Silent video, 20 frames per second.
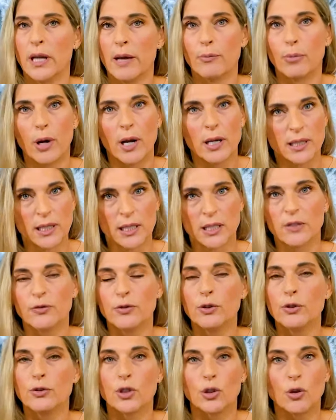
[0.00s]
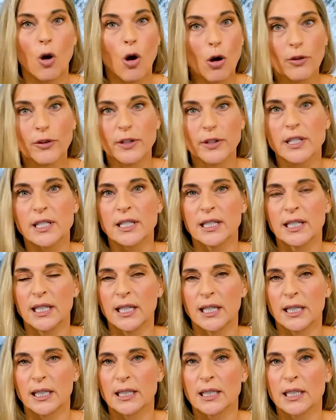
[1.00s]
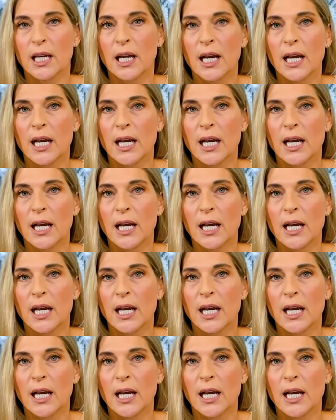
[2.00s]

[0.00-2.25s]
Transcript: and processed foods and all these things,